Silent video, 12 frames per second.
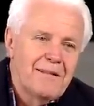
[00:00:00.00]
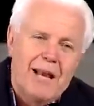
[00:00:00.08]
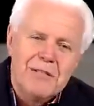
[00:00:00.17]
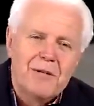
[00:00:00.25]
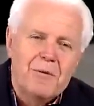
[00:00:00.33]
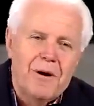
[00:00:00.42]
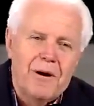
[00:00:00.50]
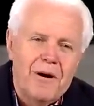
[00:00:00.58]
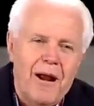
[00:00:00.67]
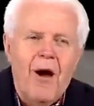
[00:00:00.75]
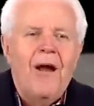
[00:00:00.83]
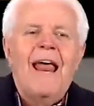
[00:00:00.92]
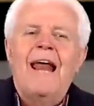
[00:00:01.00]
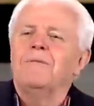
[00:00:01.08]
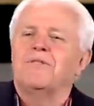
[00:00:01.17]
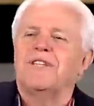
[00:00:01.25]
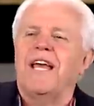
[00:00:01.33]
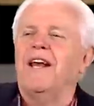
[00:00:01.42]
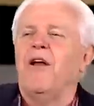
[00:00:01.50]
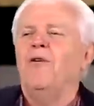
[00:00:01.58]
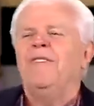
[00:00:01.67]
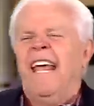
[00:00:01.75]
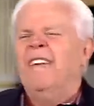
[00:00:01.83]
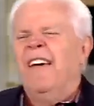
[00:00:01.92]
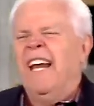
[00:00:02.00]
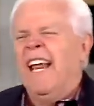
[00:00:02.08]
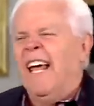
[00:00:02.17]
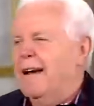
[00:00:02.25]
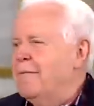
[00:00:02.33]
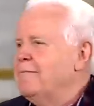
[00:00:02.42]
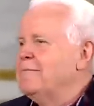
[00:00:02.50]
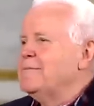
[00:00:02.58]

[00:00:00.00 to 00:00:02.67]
Touch the world. Lord, let them see it on DVD.